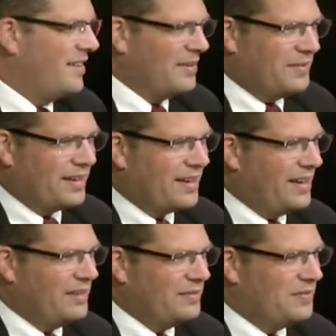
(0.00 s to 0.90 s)
know, I
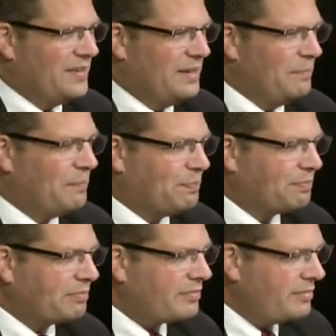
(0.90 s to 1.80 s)
kind of
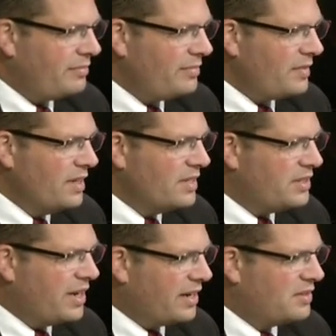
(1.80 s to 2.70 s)

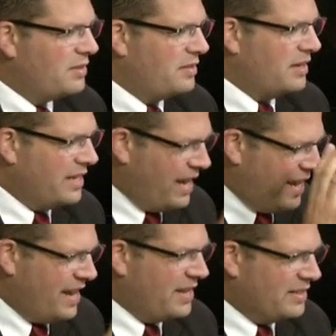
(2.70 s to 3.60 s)
ticked the
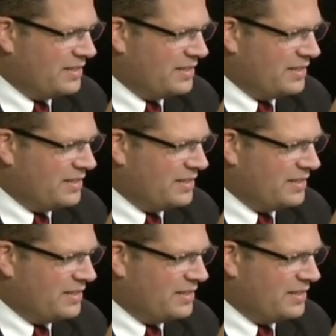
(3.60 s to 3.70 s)
day and the